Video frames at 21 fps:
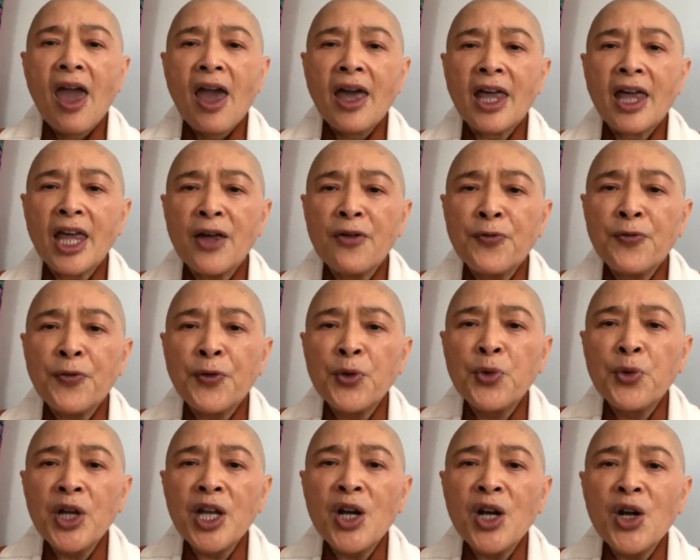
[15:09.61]
if
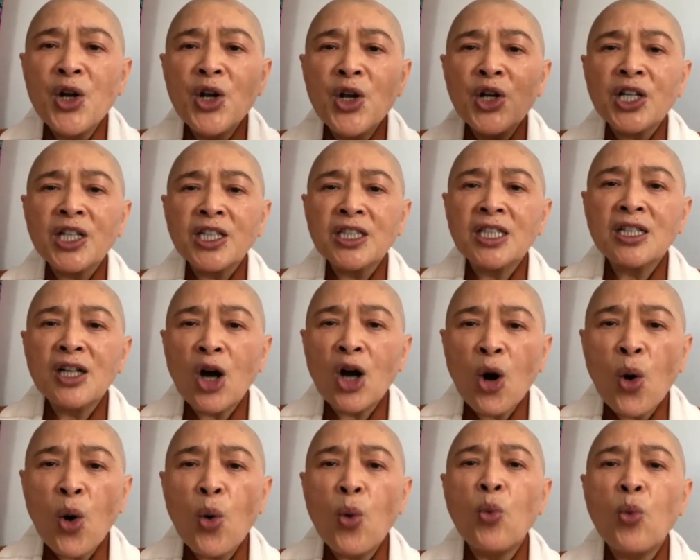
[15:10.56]
we look at the
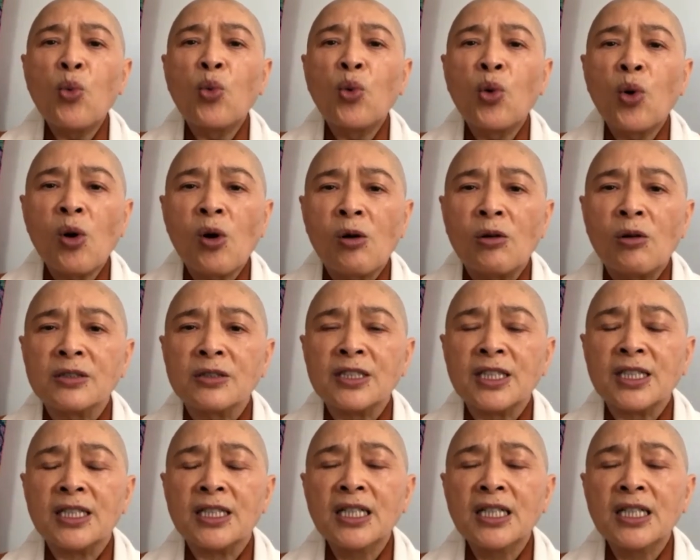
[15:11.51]
whole world,